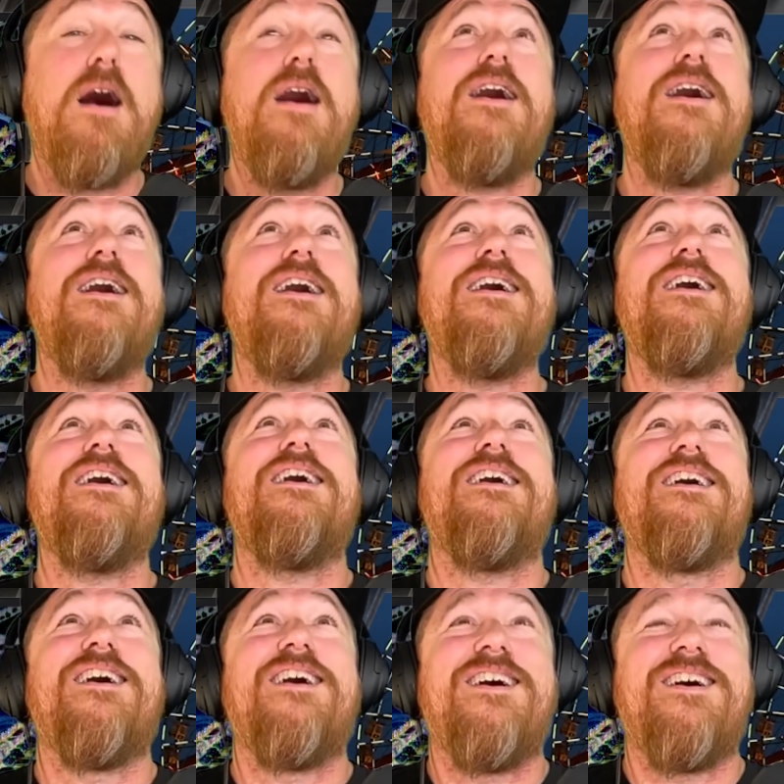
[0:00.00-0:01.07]

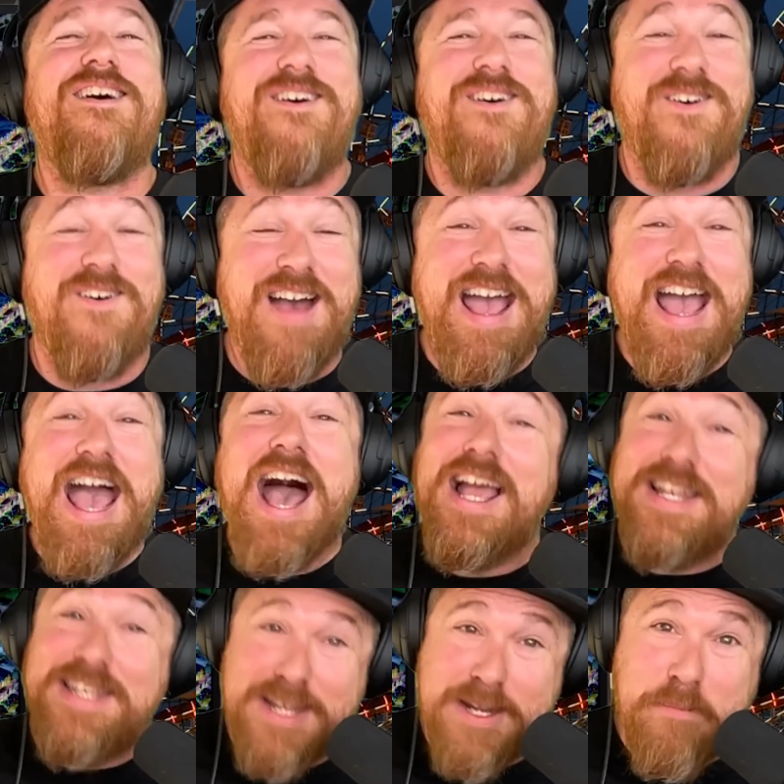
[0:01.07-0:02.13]
Oh, I
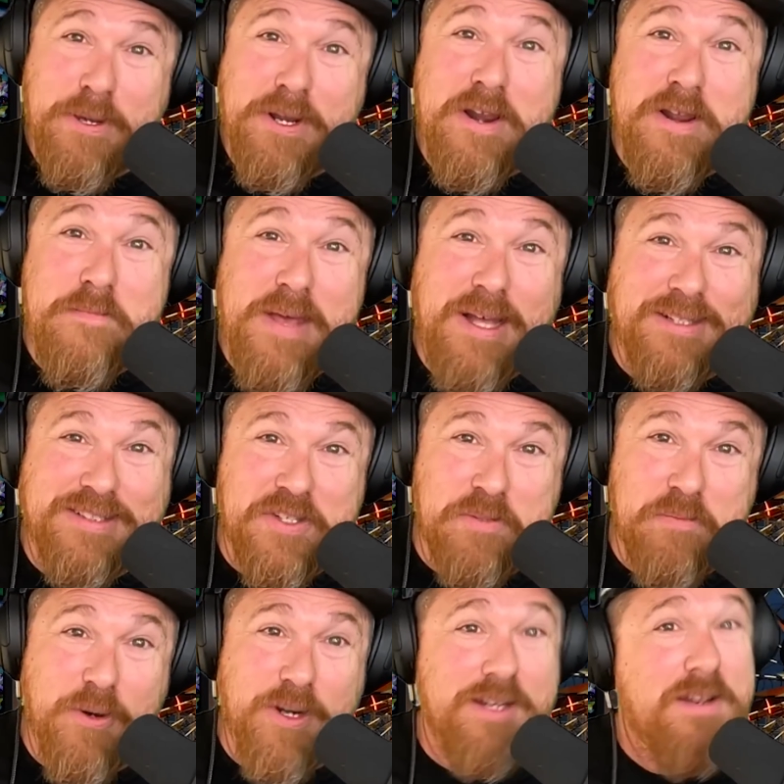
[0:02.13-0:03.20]
didn't put on a belt this
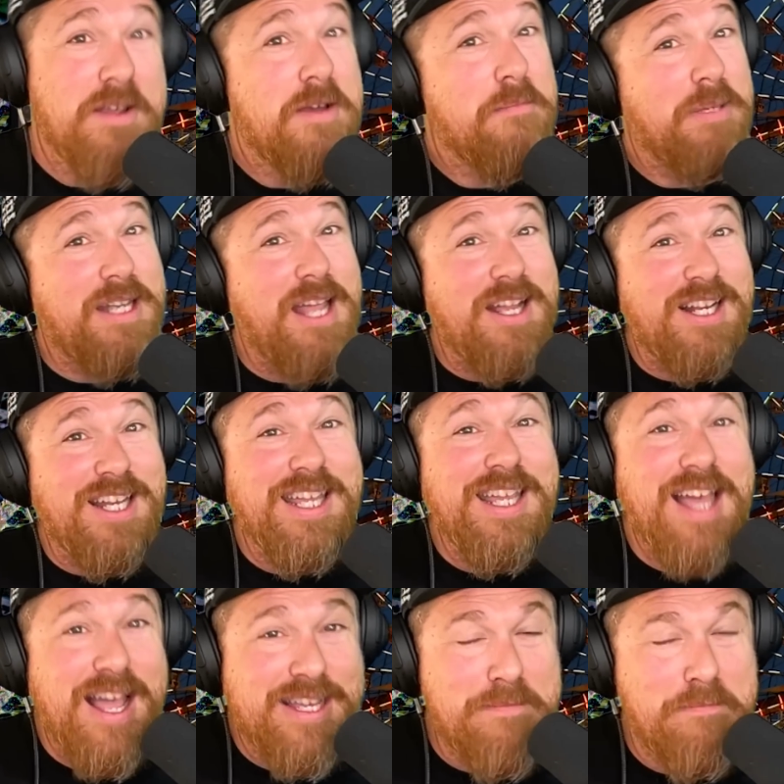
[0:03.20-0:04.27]
morning. But luckily,
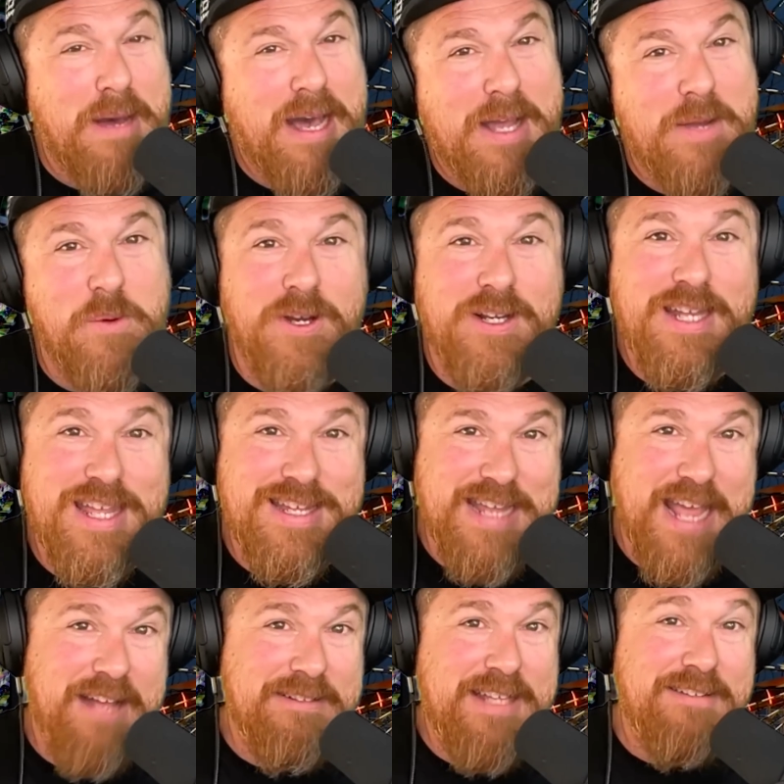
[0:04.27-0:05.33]
I could buy one in
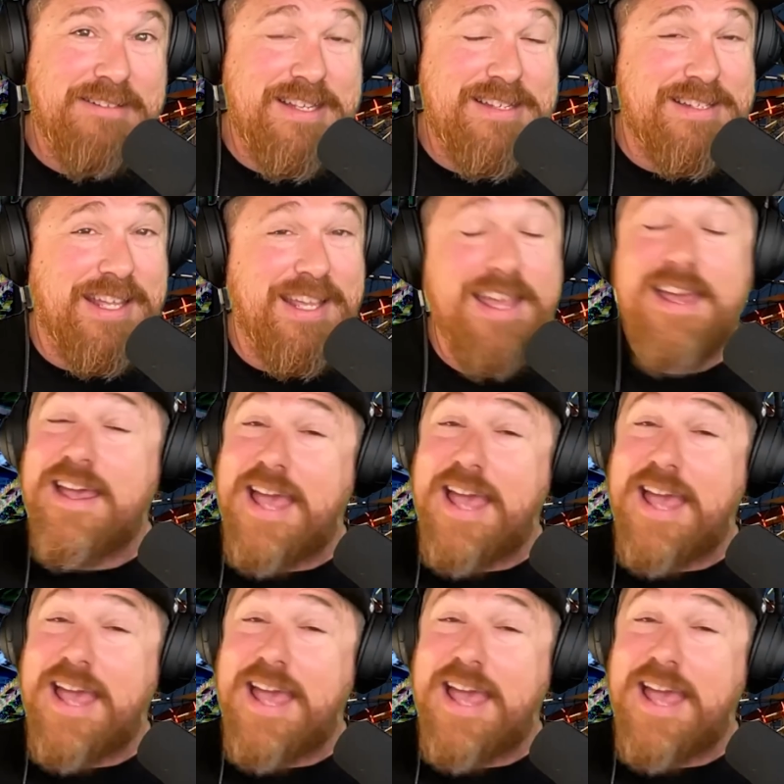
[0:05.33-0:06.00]
Downtown Disney.